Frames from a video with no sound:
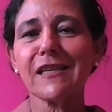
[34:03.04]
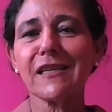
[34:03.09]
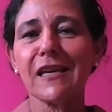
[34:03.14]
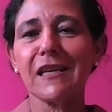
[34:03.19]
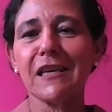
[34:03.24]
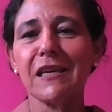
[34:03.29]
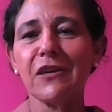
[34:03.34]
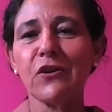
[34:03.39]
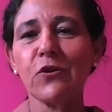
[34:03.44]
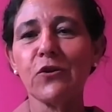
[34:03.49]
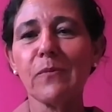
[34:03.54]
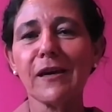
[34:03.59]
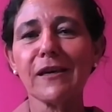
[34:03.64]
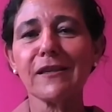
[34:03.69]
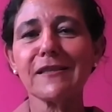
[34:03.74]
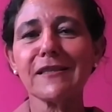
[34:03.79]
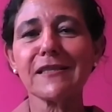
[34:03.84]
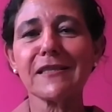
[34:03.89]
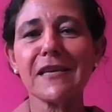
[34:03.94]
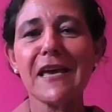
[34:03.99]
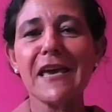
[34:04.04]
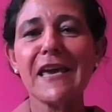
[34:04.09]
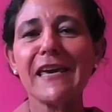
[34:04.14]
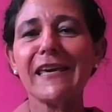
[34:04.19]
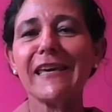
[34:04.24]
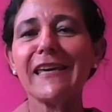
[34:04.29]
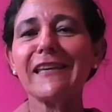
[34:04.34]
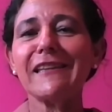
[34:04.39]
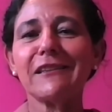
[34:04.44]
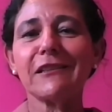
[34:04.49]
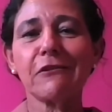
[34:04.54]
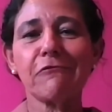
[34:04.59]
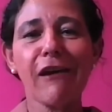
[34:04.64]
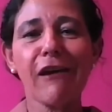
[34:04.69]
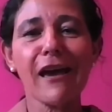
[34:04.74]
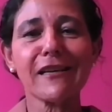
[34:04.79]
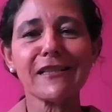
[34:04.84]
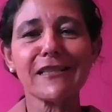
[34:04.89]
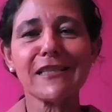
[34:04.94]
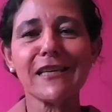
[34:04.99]
and humans
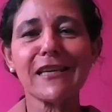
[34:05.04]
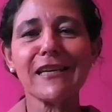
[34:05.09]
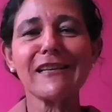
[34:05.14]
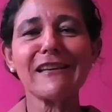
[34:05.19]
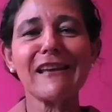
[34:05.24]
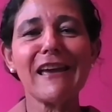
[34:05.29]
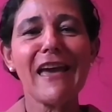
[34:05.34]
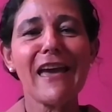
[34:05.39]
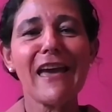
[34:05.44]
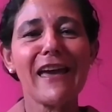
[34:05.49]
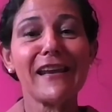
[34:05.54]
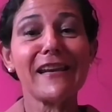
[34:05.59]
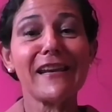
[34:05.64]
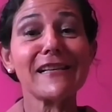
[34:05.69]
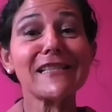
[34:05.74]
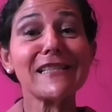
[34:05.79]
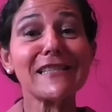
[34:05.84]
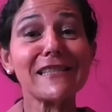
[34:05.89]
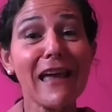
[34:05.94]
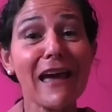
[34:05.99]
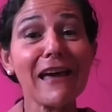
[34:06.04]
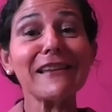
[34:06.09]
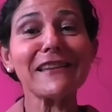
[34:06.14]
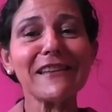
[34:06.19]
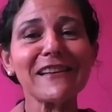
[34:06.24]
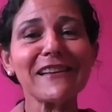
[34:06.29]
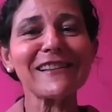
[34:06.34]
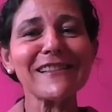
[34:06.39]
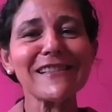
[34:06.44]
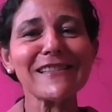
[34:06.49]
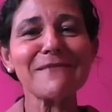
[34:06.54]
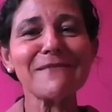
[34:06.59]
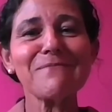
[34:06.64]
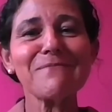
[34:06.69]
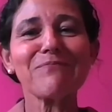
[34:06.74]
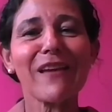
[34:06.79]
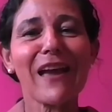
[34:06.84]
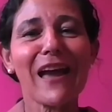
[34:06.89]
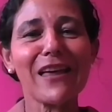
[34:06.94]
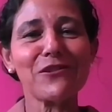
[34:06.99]
interacting, and standards
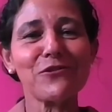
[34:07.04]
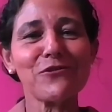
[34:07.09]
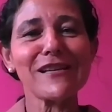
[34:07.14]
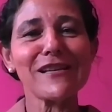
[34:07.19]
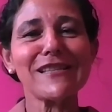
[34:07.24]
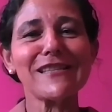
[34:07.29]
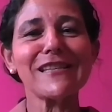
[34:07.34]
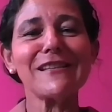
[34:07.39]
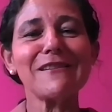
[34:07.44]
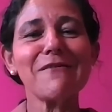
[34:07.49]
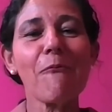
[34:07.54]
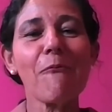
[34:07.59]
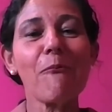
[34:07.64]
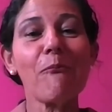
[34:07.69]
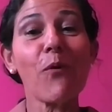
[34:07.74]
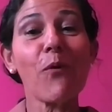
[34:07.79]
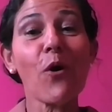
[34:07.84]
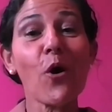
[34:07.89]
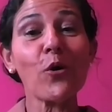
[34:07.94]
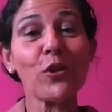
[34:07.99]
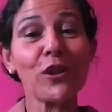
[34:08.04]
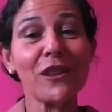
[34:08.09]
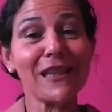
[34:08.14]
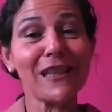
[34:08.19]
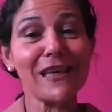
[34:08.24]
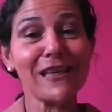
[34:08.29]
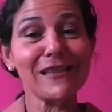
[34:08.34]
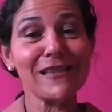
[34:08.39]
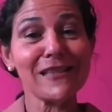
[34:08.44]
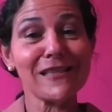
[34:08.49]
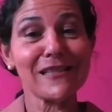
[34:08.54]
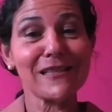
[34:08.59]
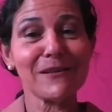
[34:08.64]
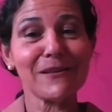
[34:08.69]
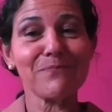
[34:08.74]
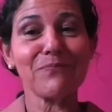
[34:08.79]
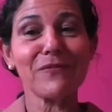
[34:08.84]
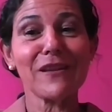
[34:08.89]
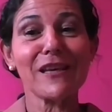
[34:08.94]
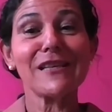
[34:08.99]
addressing both needs,
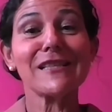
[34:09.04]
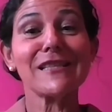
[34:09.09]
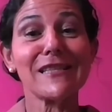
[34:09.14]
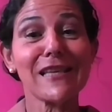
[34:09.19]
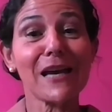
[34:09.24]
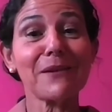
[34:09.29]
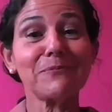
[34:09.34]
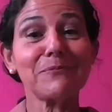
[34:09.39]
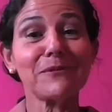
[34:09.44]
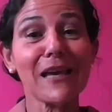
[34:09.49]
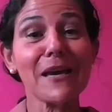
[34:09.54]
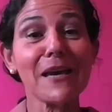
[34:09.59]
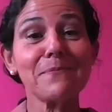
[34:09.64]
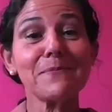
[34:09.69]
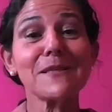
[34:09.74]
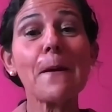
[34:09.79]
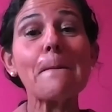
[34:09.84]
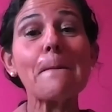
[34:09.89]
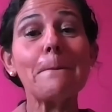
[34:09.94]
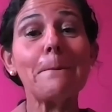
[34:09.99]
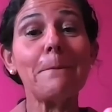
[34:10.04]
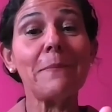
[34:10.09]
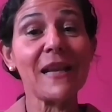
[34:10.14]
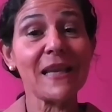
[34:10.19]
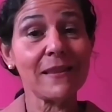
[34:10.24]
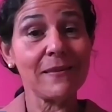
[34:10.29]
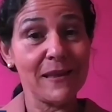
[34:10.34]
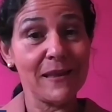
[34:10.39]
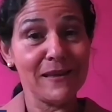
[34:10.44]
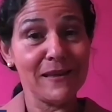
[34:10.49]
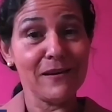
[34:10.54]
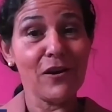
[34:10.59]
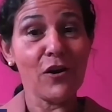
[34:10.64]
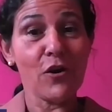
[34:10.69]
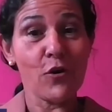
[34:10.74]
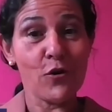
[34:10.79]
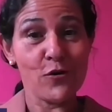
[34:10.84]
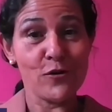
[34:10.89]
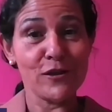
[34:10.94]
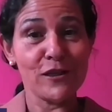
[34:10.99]
sometimes blending
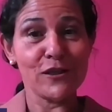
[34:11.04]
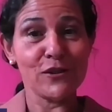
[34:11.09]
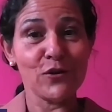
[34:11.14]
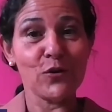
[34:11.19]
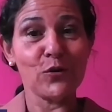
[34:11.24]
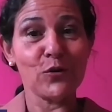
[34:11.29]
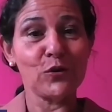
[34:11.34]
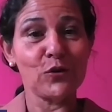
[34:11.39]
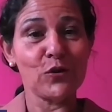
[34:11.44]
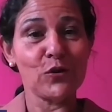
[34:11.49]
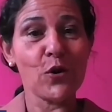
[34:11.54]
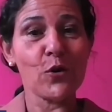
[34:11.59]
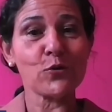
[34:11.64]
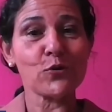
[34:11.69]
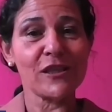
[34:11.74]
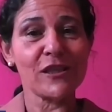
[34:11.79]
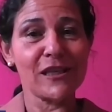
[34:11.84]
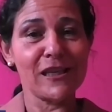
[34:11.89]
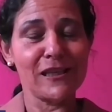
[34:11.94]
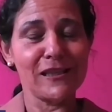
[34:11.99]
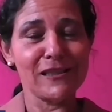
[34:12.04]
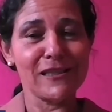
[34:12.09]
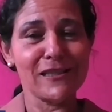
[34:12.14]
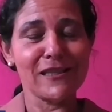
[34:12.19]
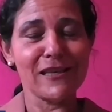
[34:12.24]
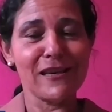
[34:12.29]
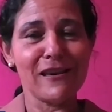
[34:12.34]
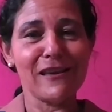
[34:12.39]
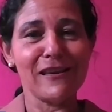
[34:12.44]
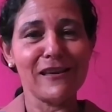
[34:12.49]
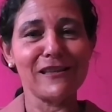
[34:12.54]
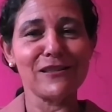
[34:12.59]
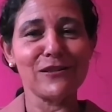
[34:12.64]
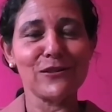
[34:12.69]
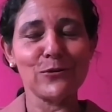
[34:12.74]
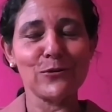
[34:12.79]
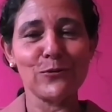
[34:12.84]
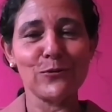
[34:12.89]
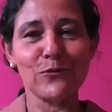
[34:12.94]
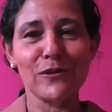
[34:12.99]
also those needs
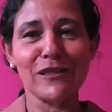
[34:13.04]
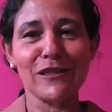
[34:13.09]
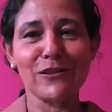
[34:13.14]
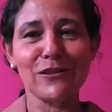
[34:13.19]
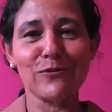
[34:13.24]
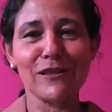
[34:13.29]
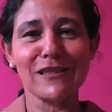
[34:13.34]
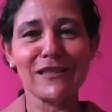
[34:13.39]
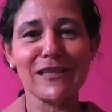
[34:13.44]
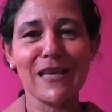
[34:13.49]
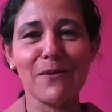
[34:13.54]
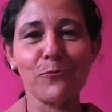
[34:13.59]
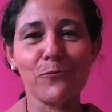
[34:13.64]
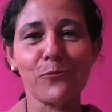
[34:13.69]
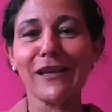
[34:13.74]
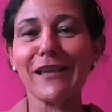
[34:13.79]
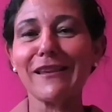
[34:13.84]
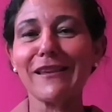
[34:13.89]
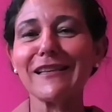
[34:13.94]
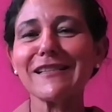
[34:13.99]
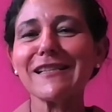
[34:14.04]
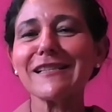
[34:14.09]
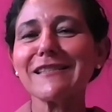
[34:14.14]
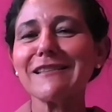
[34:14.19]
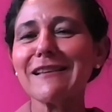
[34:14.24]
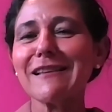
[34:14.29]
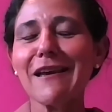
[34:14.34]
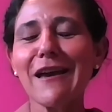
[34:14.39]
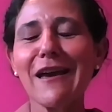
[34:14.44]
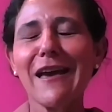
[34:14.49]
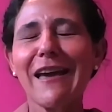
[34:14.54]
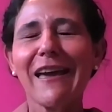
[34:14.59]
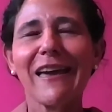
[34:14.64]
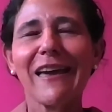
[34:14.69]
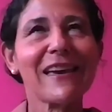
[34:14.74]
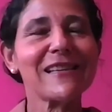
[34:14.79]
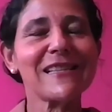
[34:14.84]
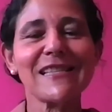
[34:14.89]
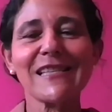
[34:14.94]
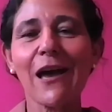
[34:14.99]
into the same world. And this
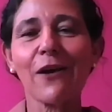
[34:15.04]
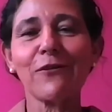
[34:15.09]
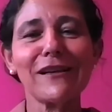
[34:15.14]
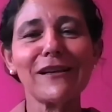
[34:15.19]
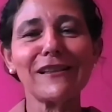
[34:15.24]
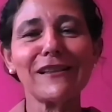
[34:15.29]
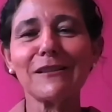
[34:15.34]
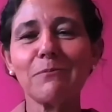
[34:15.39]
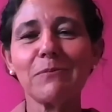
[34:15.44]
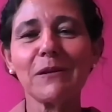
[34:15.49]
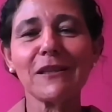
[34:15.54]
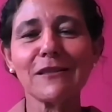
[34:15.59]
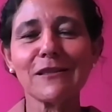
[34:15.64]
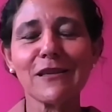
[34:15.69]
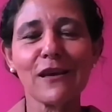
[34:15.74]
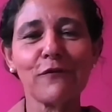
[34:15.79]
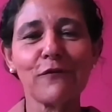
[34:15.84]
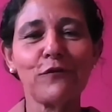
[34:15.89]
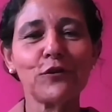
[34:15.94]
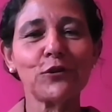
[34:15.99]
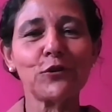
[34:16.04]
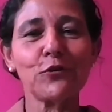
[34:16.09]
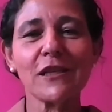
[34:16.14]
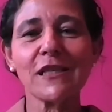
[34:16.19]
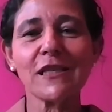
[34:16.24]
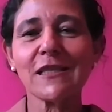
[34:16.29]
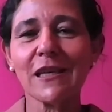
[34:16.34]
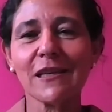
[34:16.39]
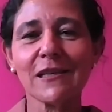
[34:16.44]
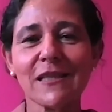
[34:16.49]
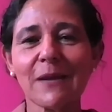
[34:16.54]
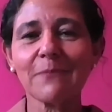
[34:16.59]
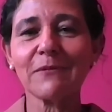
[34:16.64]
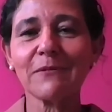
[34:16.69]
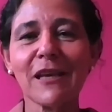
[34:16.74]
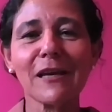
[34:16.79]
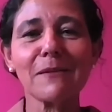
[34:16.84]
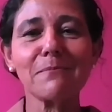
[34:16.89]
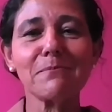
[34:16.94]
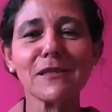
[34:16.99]
can sound a little bit futuristic.
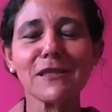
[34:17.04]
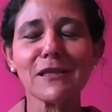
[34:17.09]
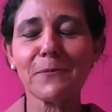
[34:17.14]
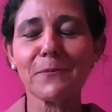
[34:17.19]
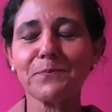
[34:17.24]
Sometimes